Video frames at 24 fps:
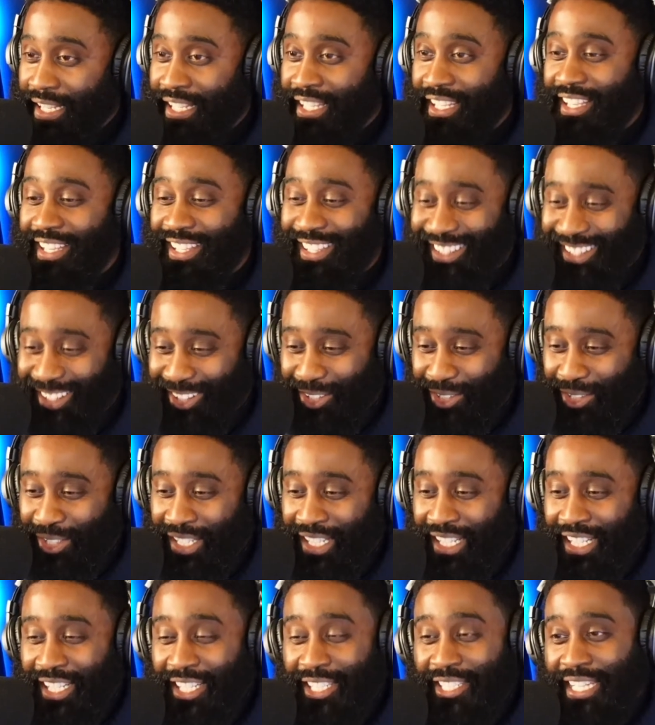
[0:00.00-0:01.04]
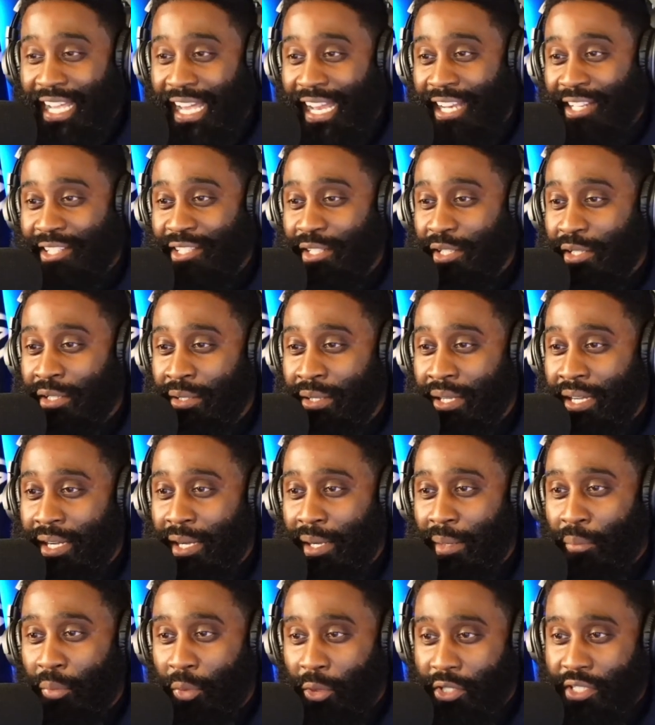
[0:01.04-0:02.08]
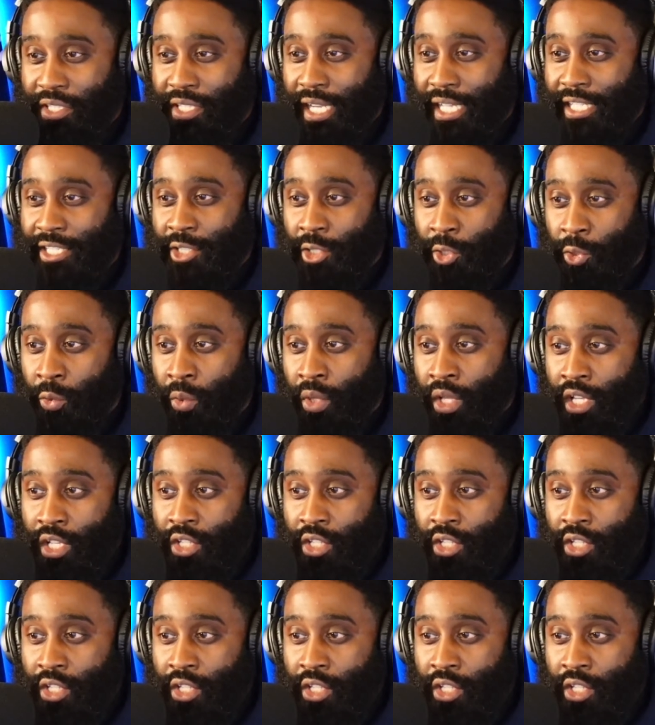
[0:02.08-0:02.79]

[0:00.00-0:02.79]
Yeah, no. Shout out to you. Uh, appreciate you.